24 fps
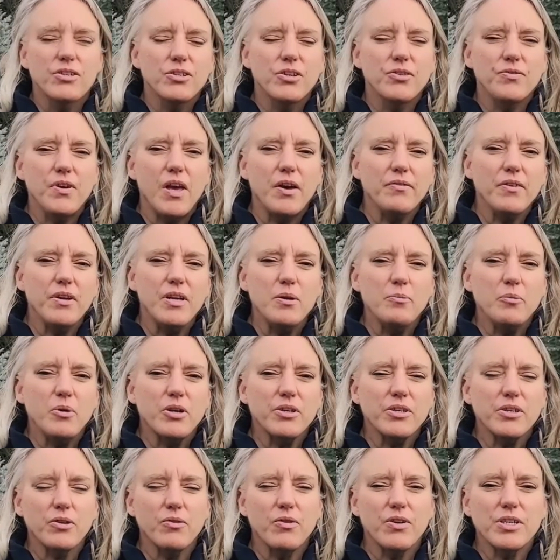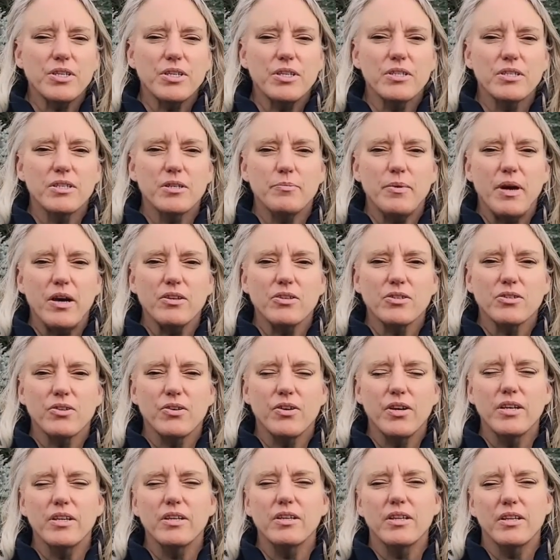So if you have any more questions about
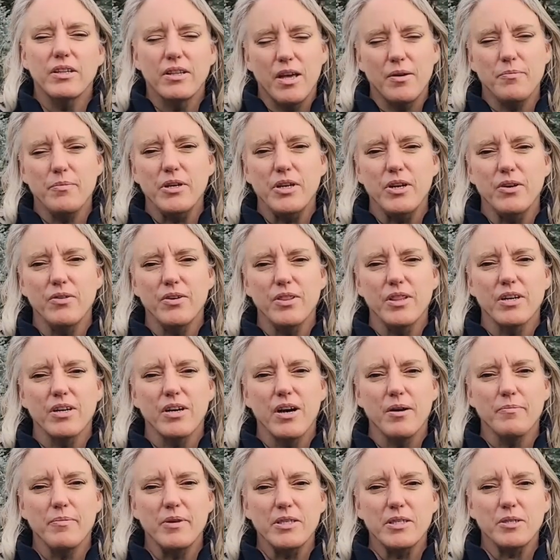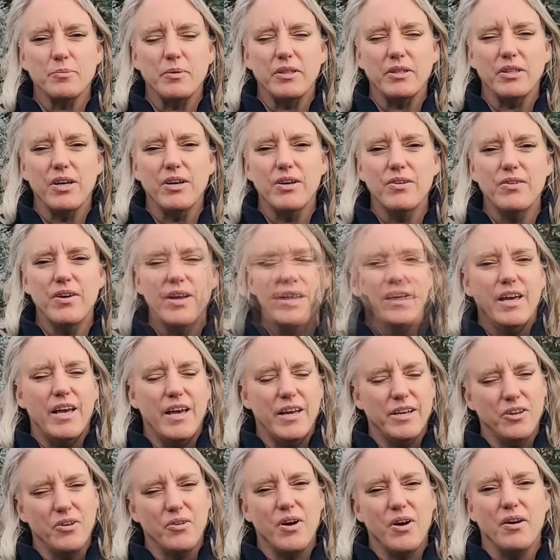soil, let me know in the comments below,
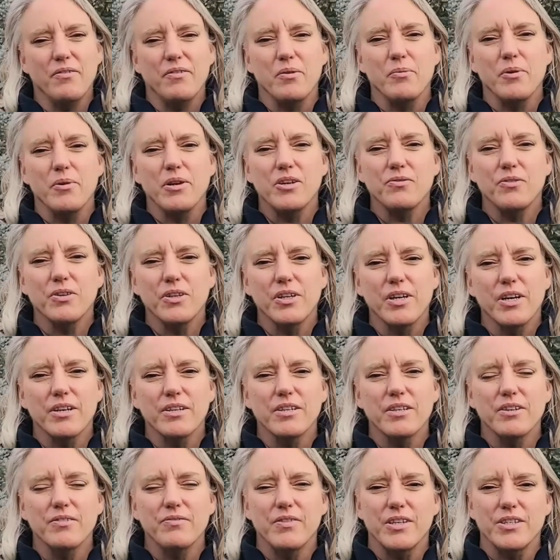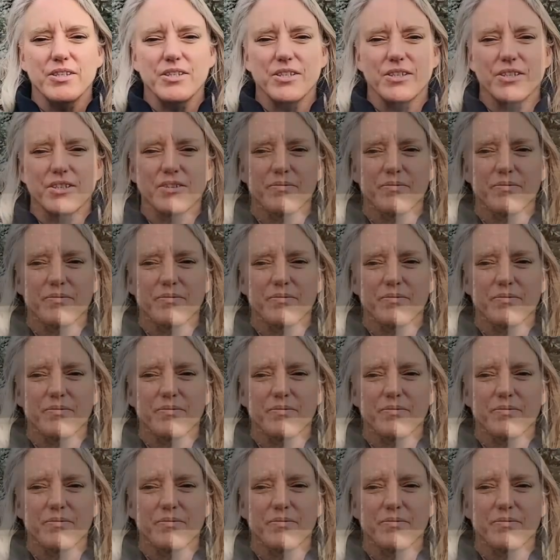and go have a wonderful garden adventure.